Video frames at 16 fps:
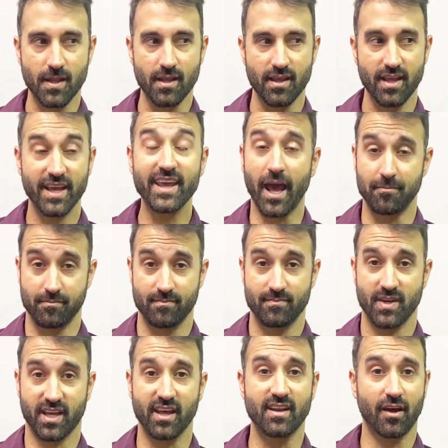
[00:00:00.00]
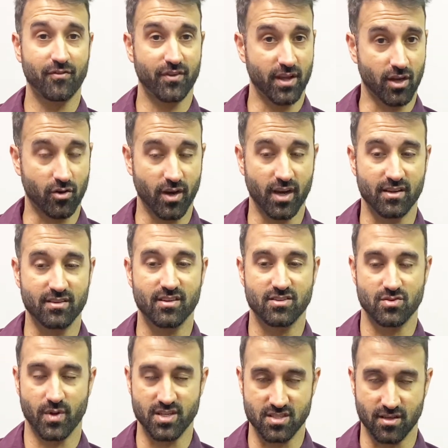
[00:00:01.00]
It can definitely create a
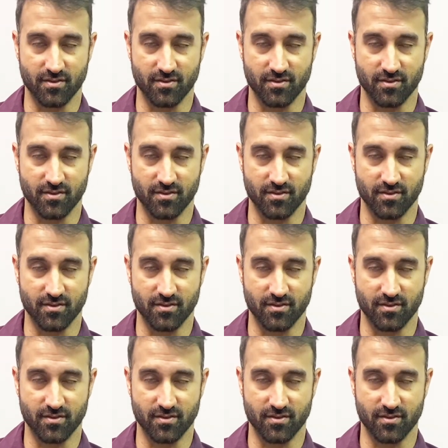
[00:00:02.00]
situation